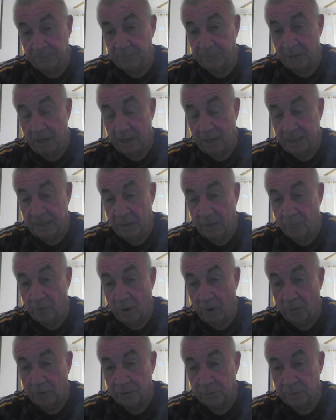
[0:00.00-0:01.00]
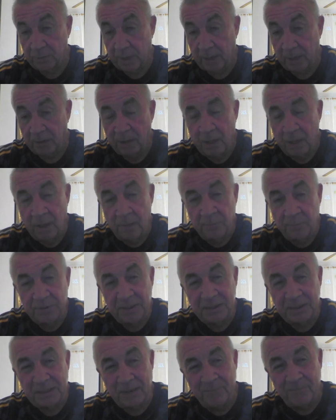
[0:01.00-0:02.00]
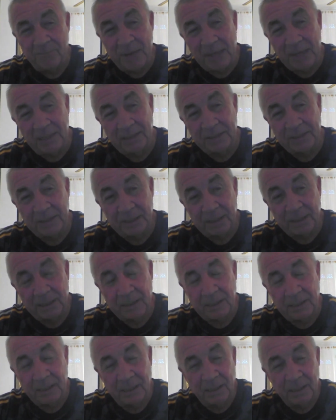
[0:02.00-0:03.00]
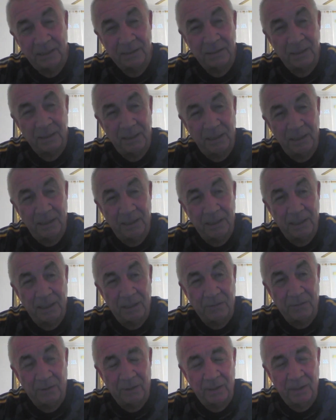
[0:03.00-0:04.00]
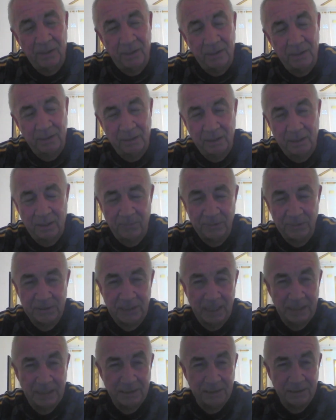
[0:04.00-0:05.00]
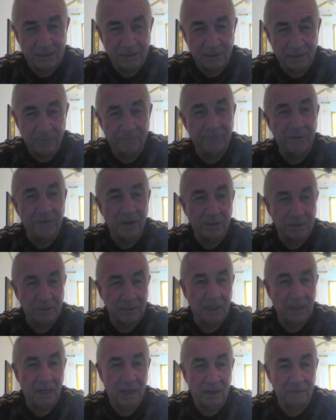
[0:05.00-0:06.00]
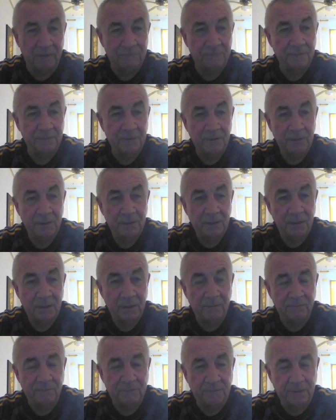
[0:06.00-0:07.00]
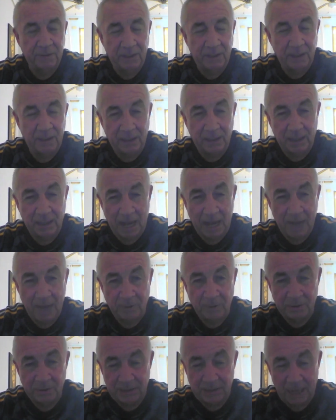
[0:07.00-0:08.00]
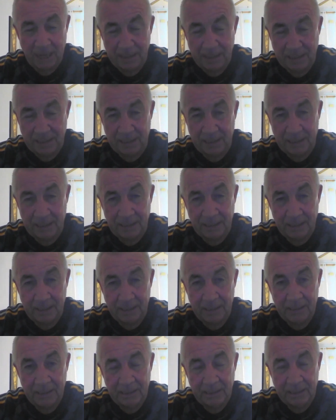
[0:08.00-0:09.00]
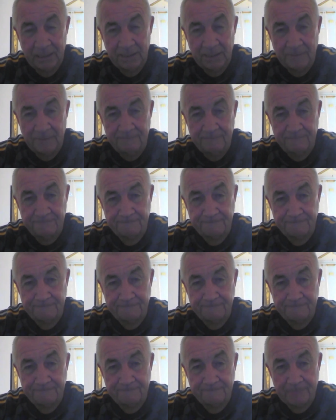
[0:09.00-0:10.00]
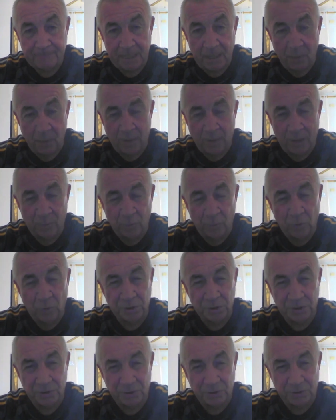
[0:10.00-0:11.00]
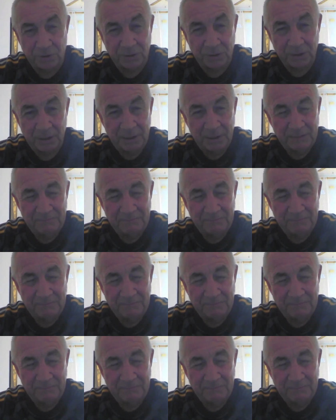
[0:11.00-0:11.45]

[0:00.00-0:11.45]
his part in that role as well. But the Dembele thing, you know, I heard the commentators in the first half of the game on Saturday, away at Warsaw,